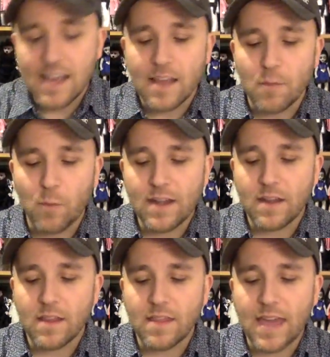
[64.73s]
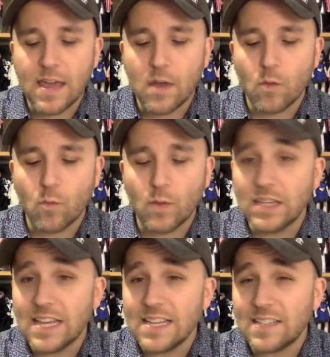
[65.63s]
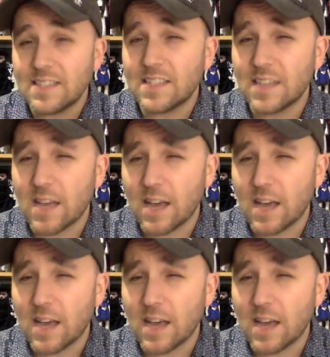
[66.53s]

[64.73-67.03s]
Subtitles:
when they released